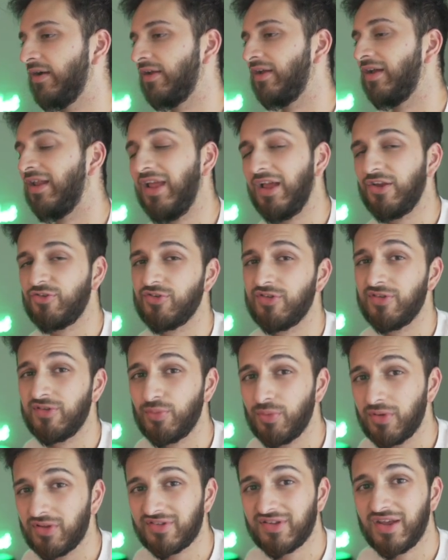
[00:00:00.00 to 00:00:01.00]

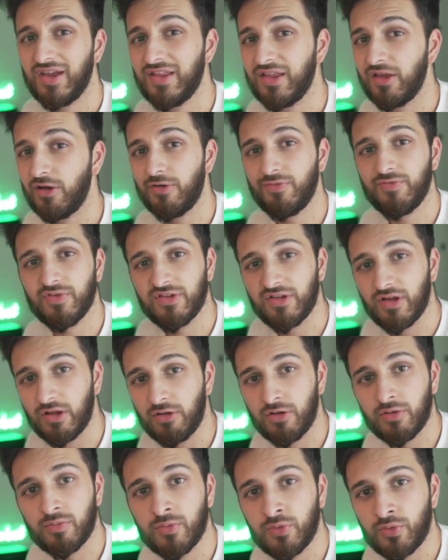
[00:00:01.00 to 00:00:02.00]
collections will say they offer a
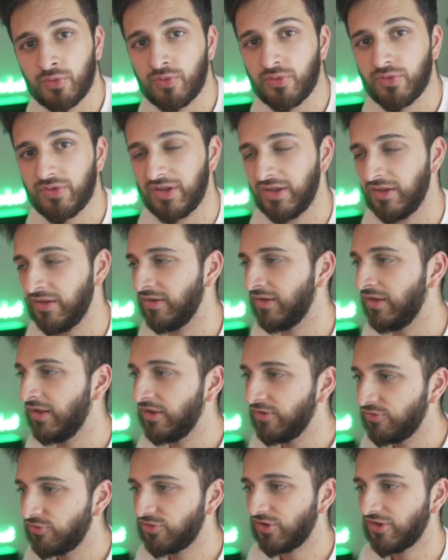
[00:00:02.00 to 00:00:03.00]
lot more than
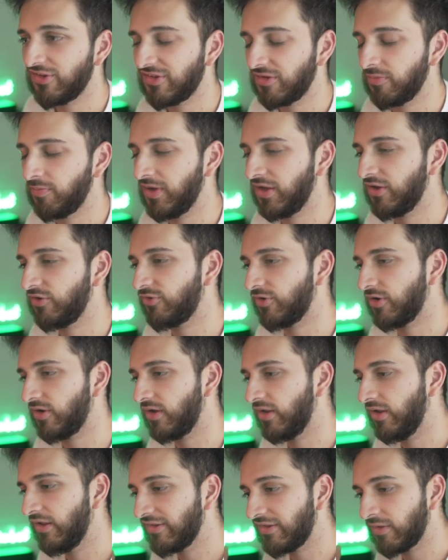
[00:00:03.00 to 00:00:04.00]
just a
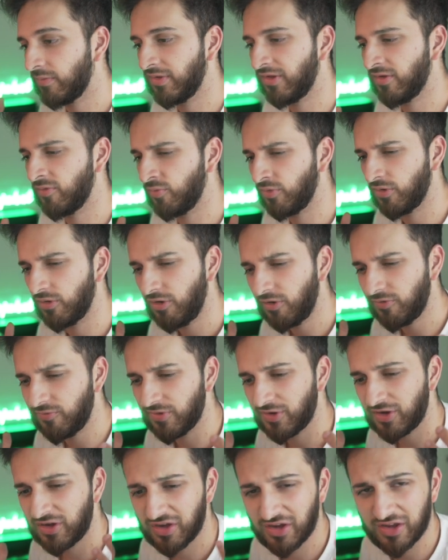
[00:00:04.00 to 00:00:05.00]
picture. Some of them will
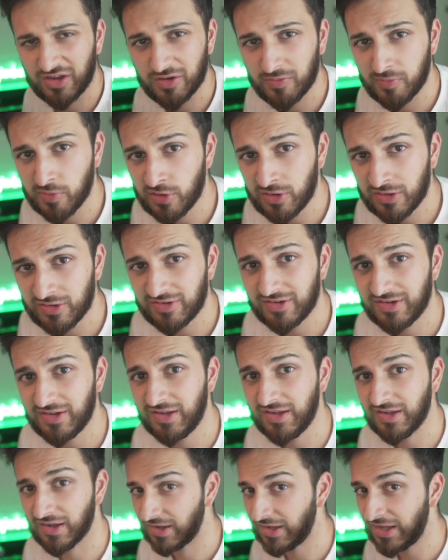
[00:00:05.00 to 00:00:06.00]
offer a
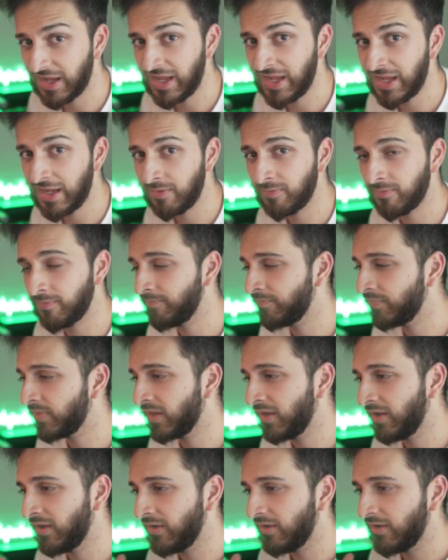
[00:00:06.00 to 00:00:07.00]
community, a game,
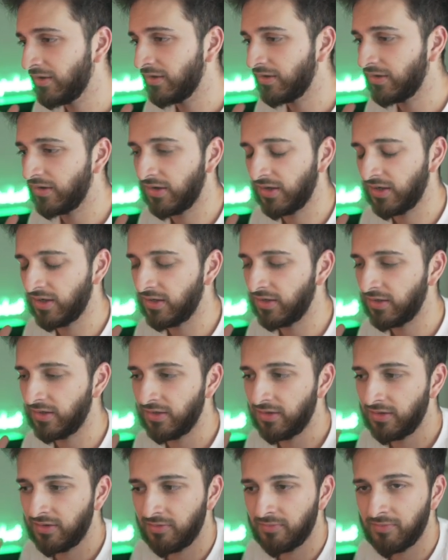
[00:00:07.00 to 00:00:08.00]

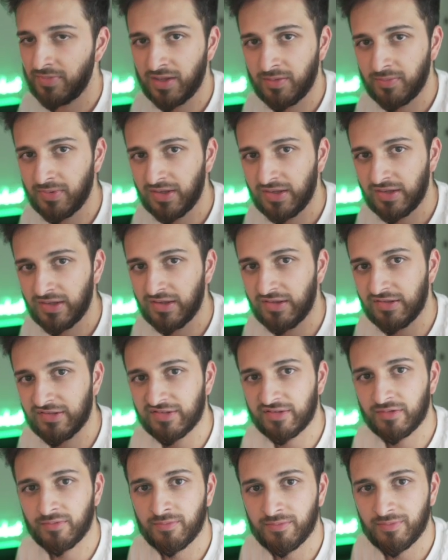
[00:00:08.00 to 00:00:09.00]
maybe
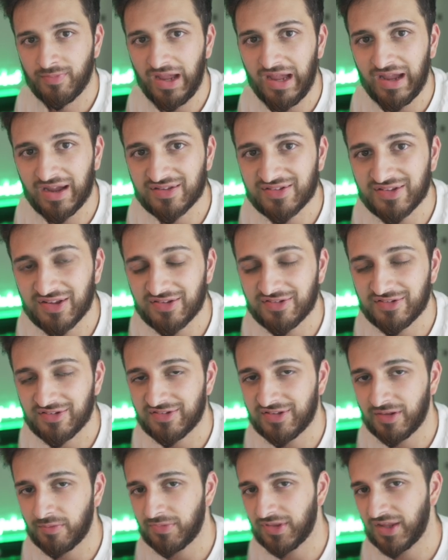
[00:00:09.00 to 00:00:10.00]
some access to
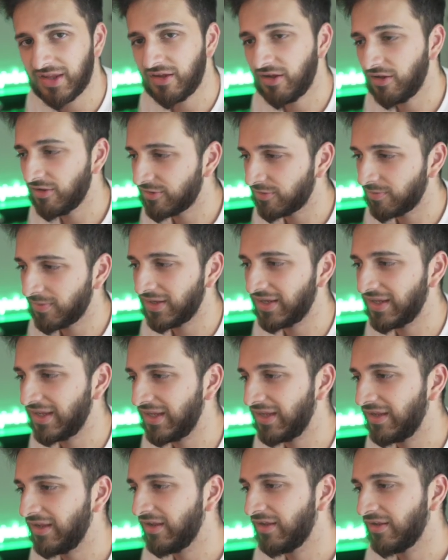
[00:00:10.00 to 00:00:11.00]
something.
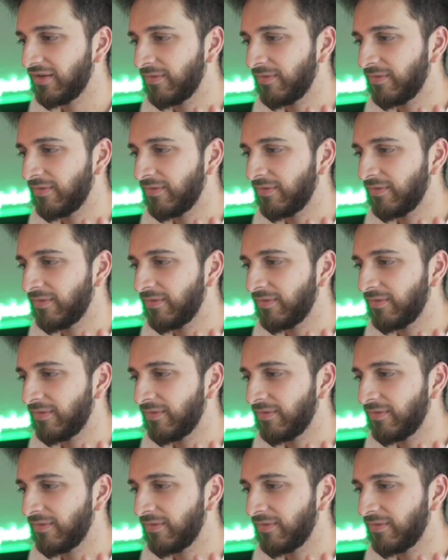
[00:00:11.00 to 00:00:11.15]
Ultimately,